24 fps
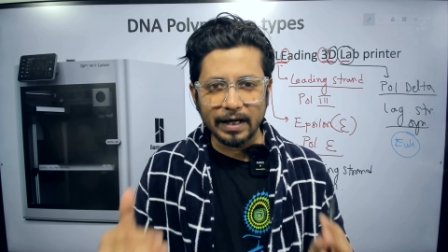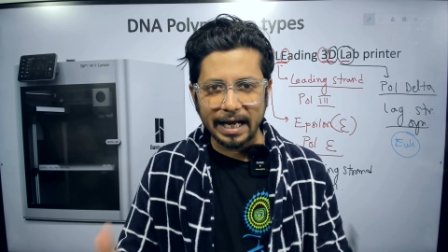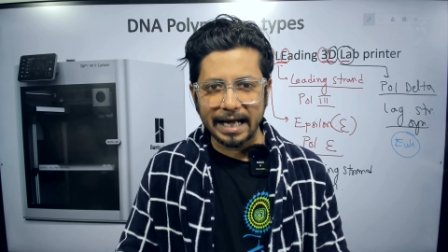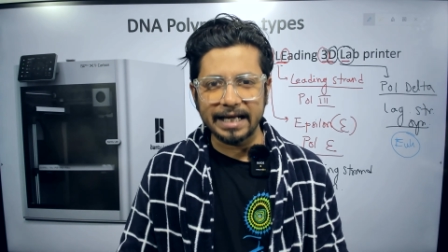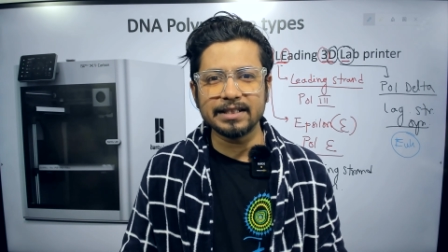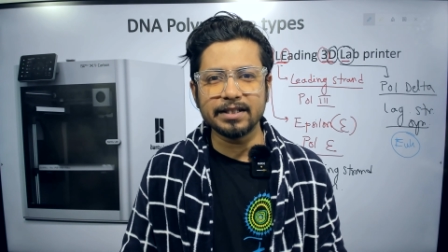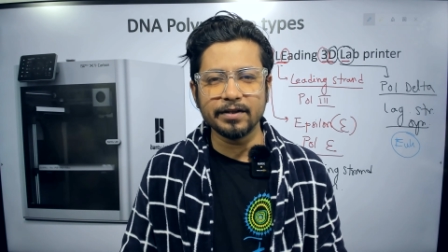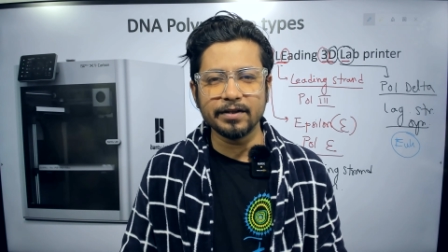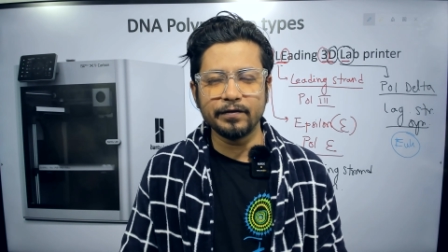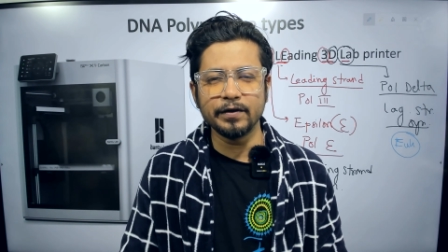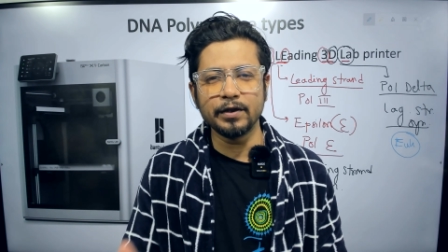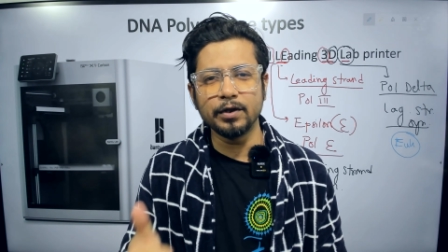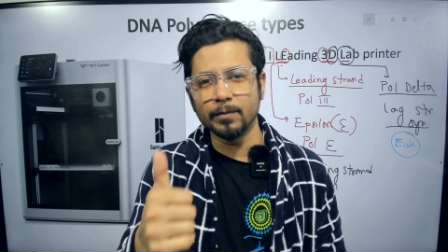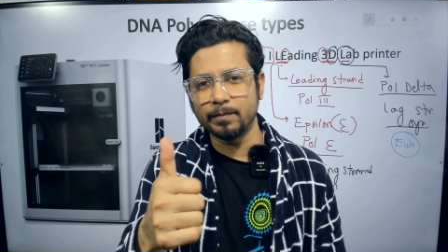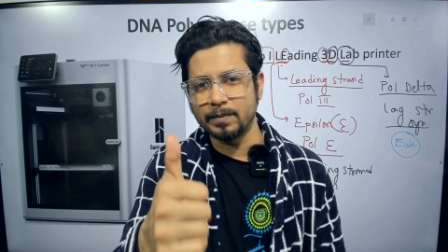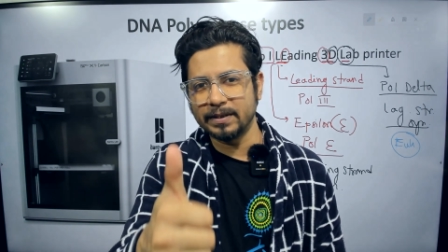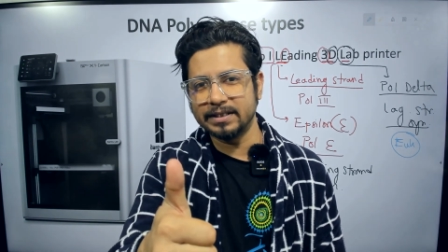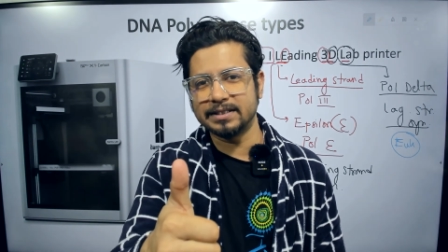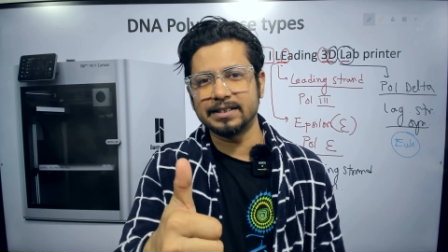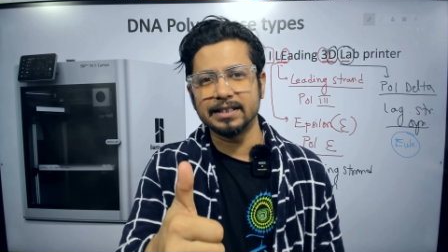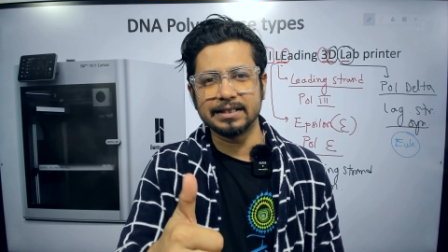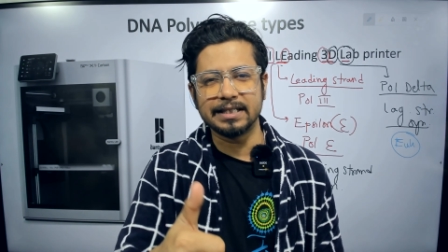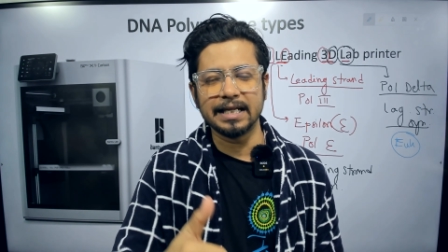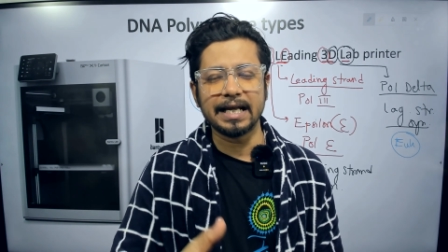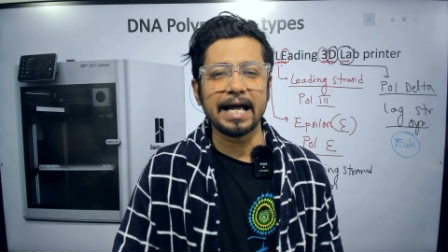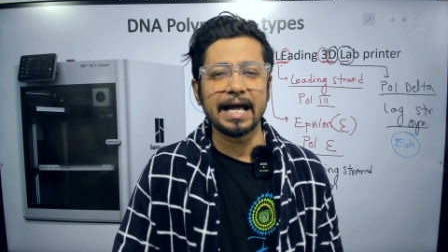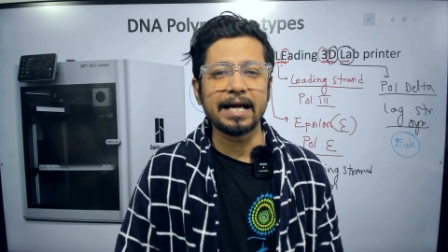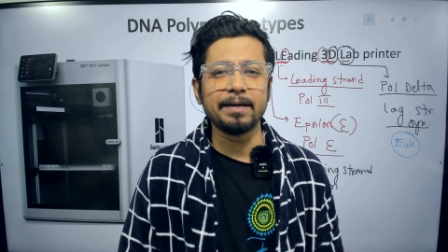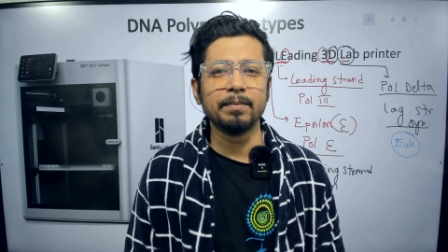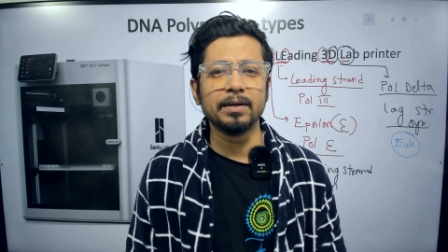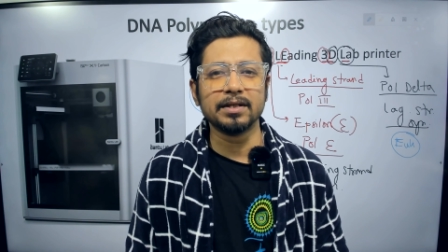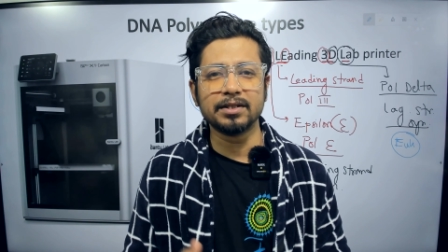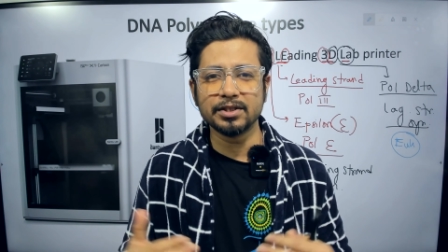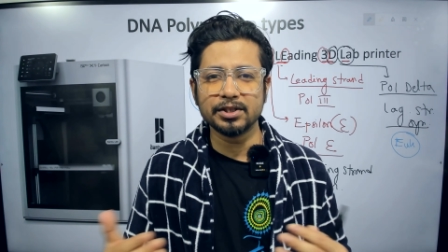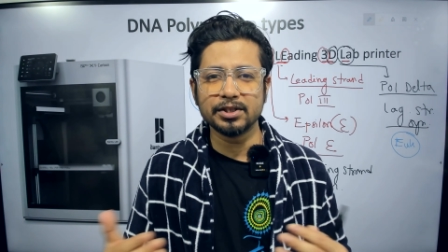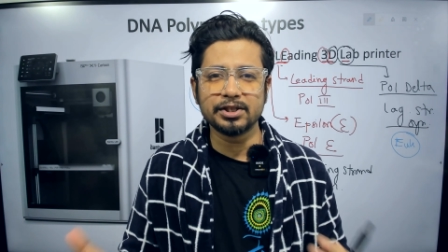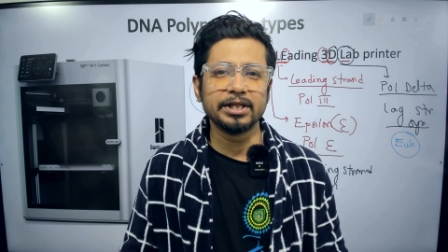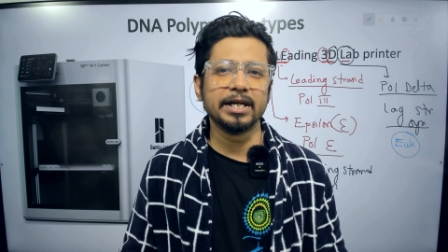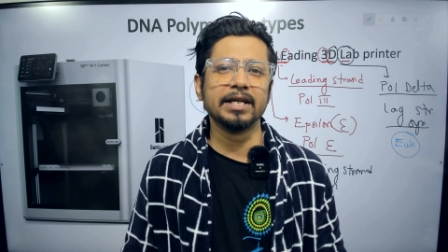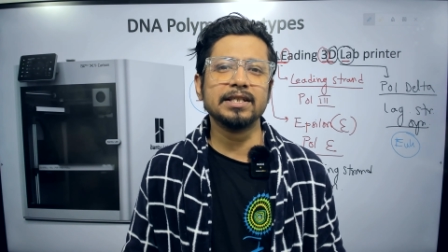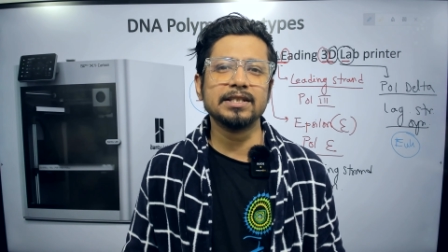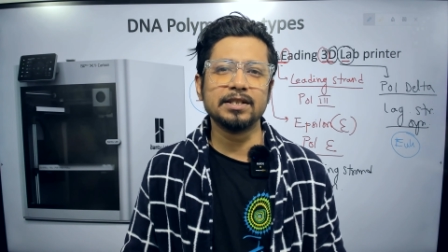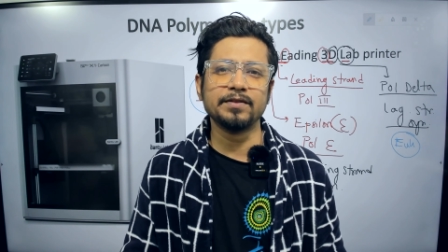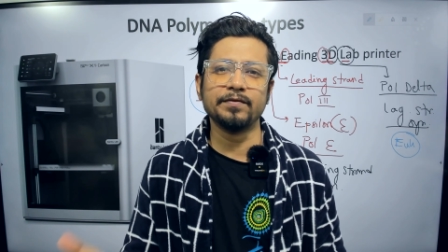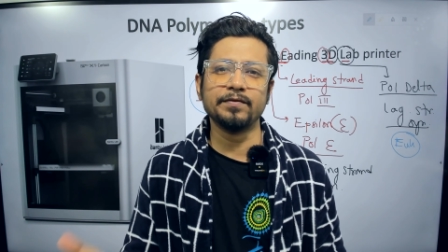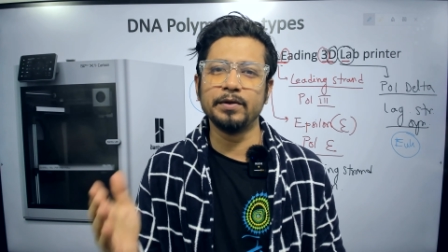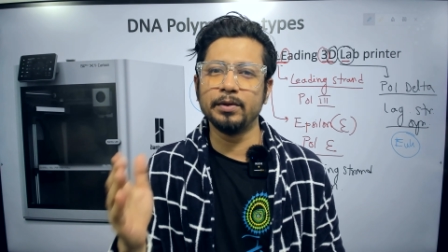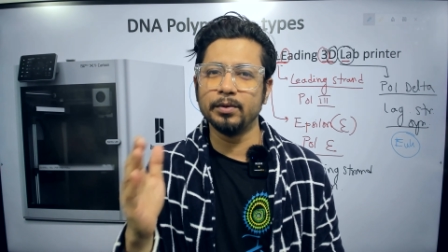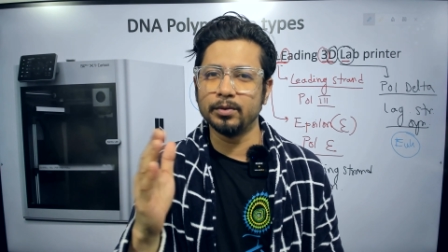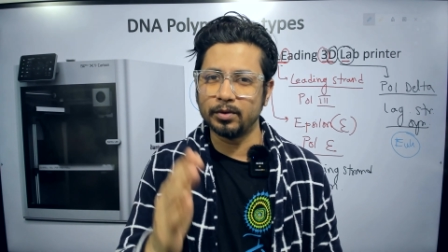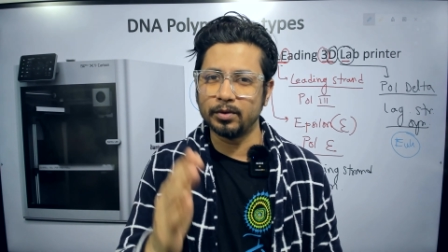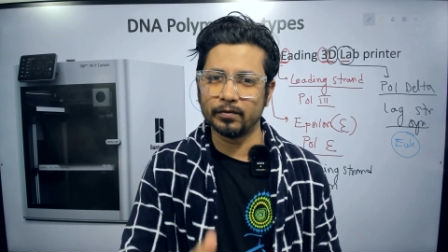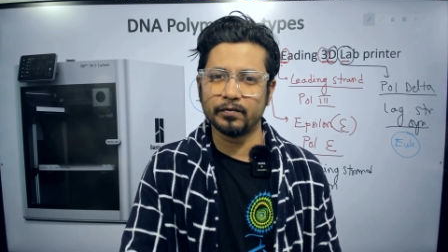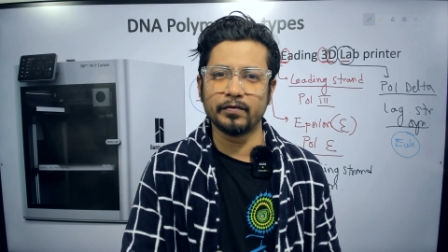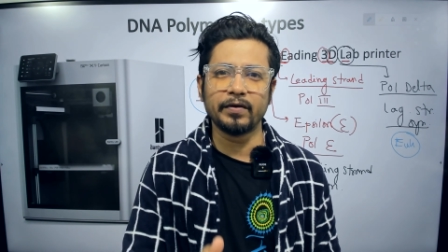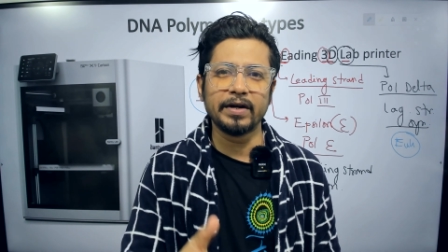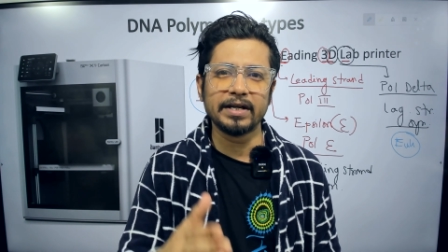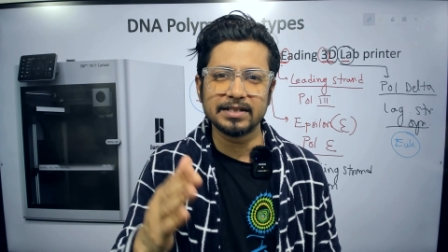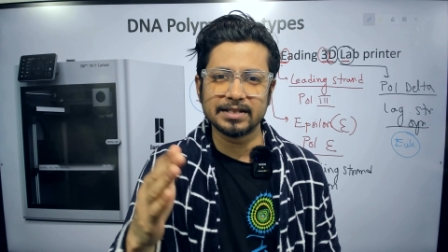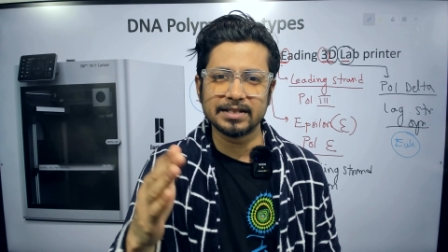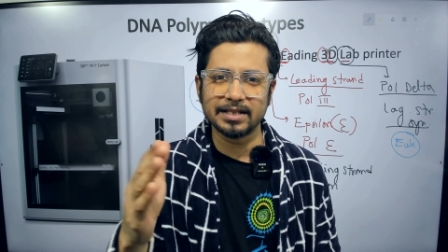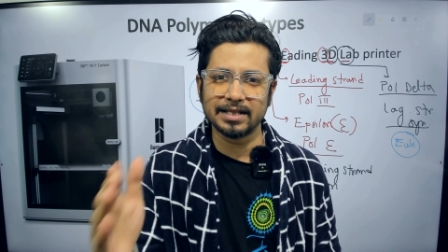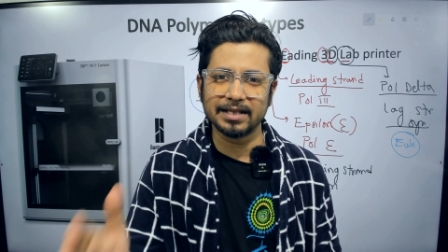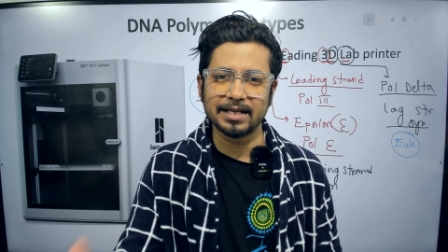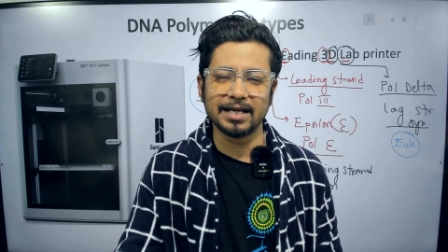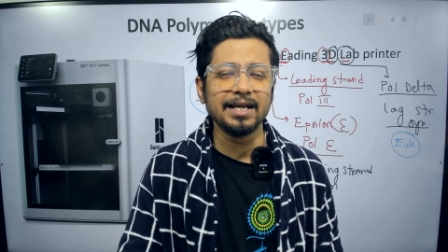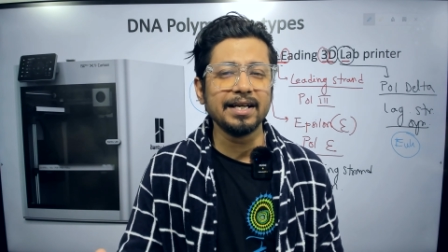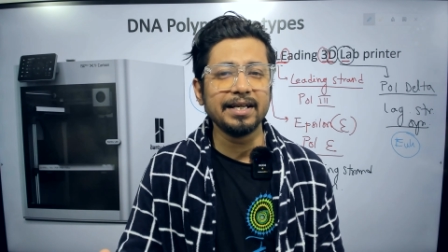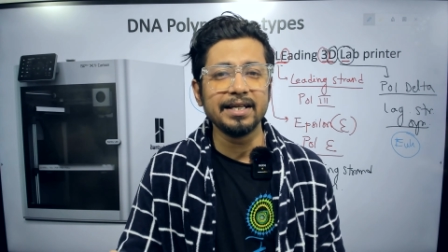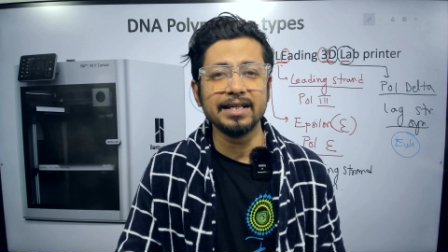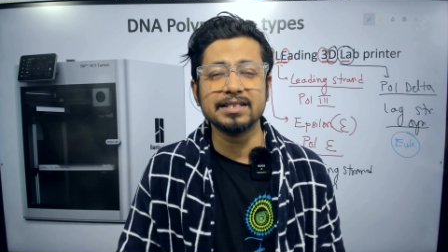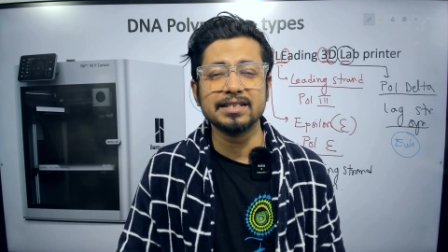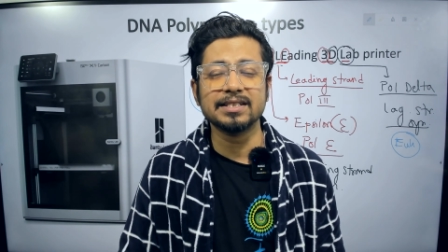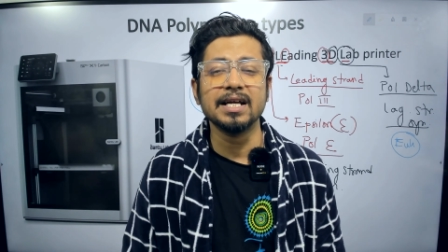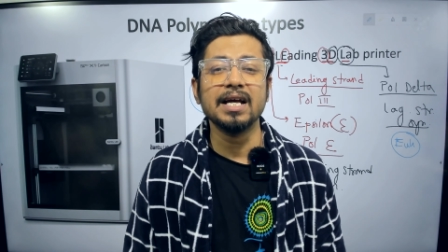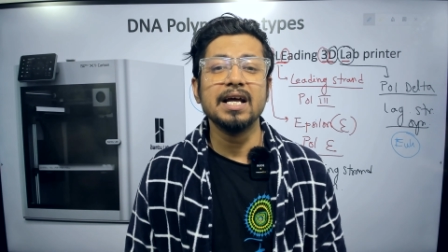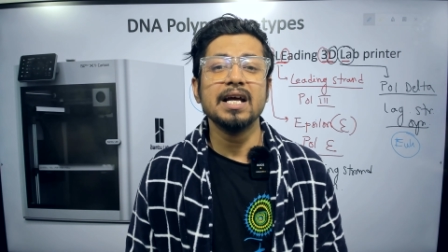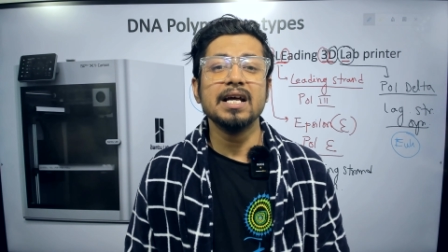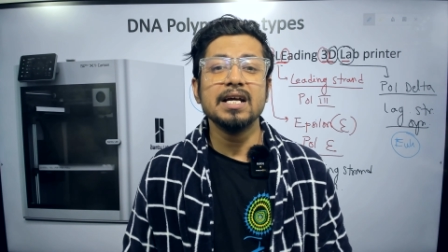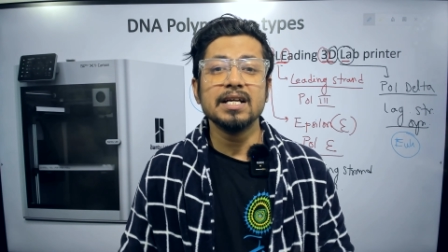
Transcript: like the video please hit the like button share this video with your friends and colleagues